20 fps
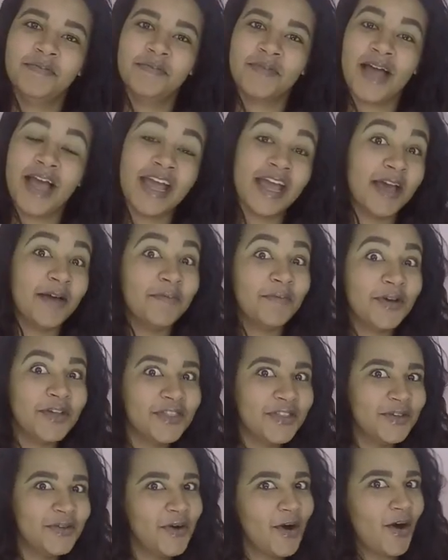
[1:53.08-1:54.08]
I am
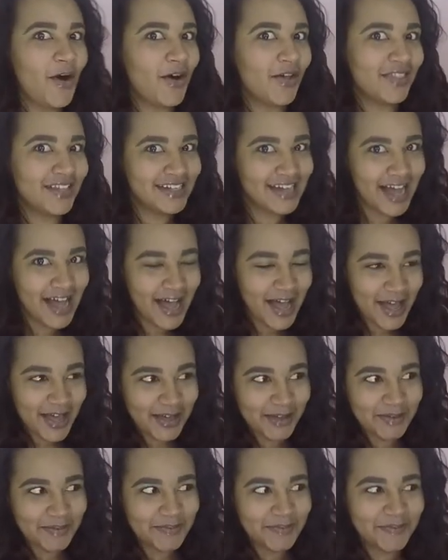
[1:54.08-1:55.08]
with you all the
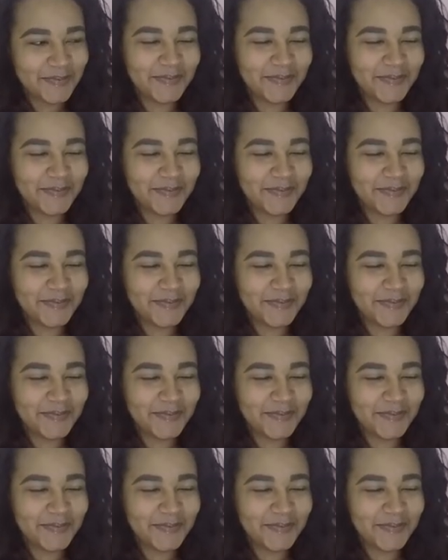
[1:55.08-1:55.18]
time.